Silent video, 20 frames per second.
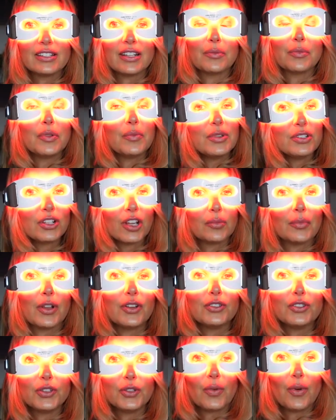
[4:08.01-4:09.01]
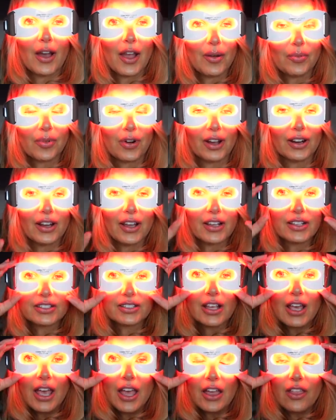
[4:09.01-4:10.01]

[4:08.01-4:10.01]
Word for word: and I'm gonna be talking about two eye products.